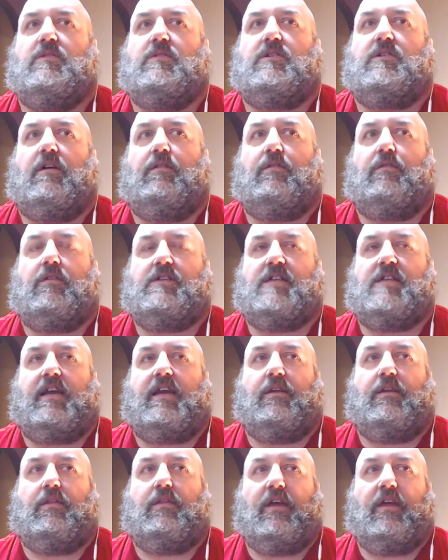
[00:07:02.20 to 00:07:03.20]
I for a
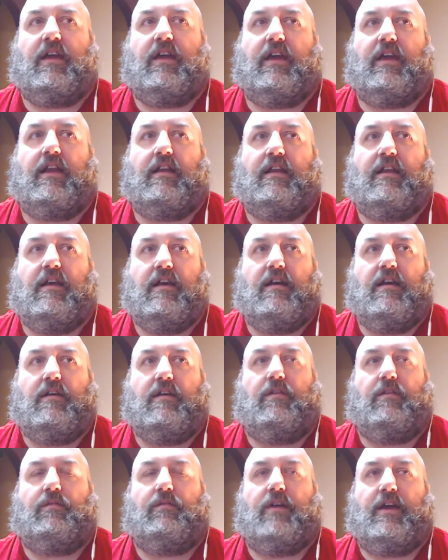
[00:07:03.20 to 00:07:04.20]
second thinking
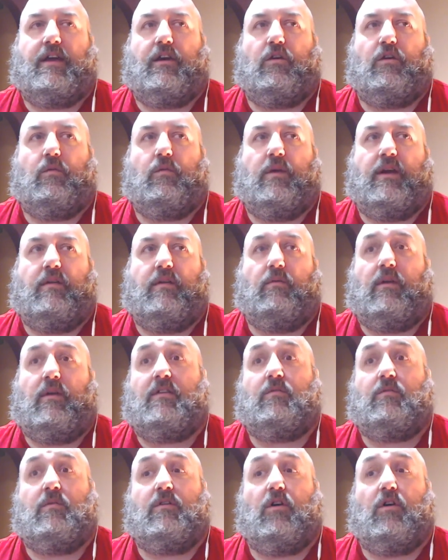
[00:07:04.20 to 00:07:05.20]
that Wenger went, well,
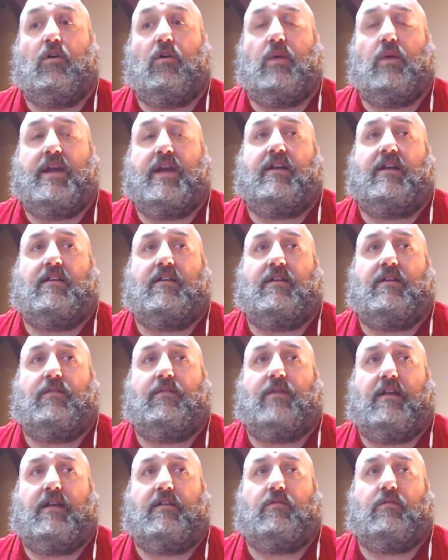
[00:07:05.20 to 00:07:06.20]
as we've got a weakened
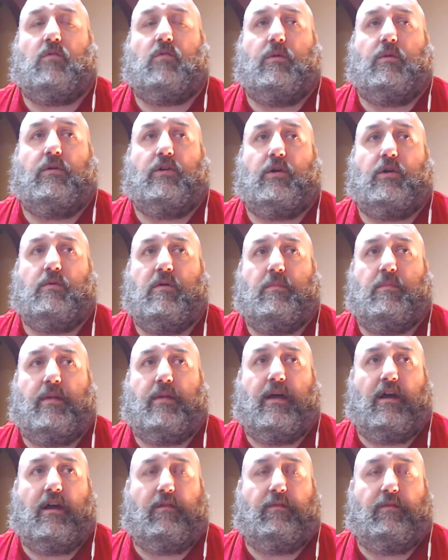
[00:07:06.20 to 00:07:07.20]
defence, what we'll do, we'll
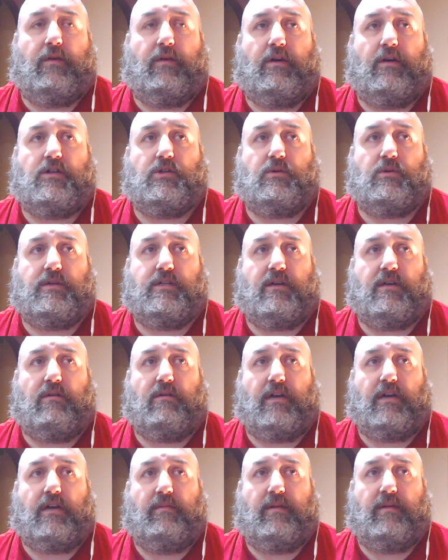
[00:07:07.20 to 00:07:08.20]
play our first choice
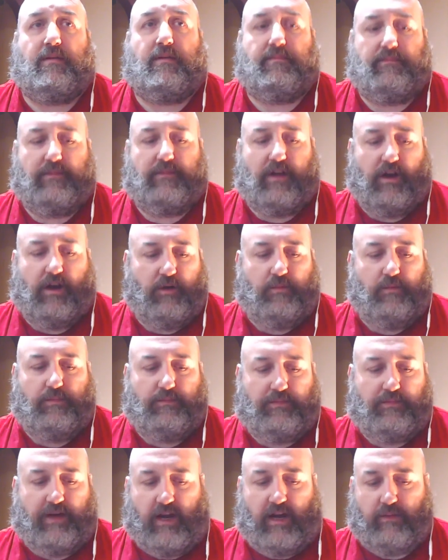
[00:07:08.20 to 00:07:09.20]
goalkeeper. No,
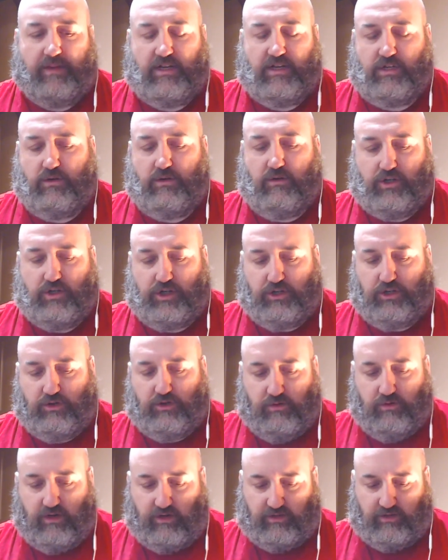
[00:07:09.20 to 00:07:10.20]
that would have been too
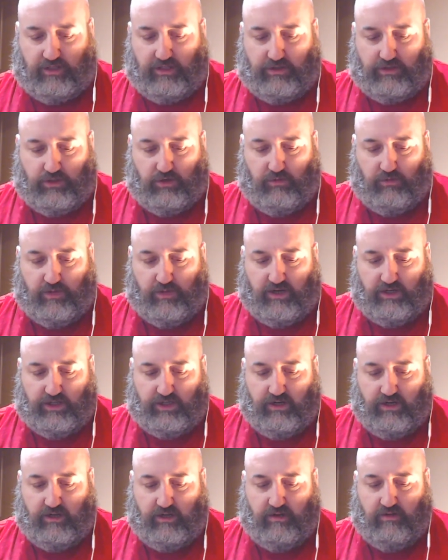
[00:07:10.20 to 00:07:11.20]
logical and asking too
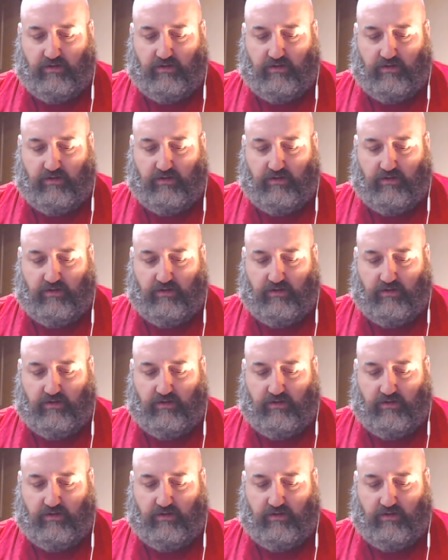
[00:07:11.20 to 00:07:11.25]
much.